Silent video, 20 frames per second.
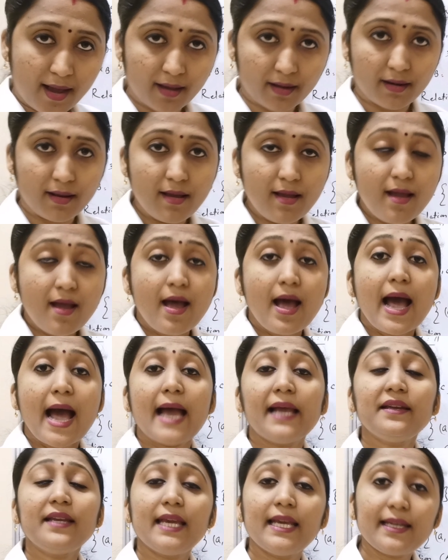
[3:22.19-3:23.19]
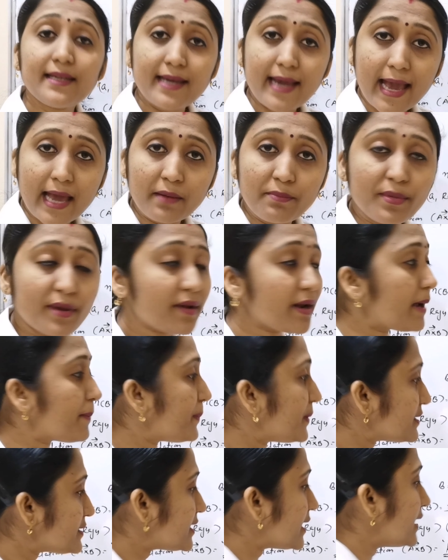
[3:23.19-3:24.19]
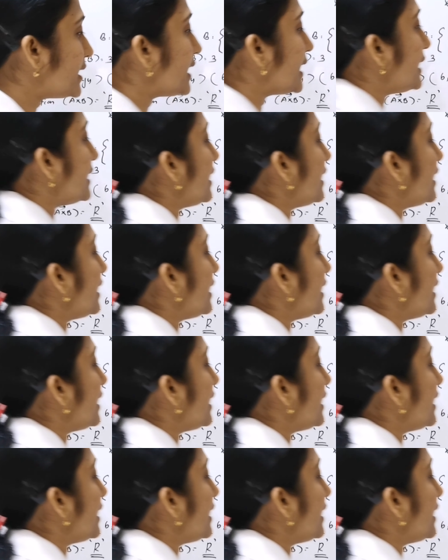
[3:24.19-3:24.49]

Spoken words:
R. And it can be represented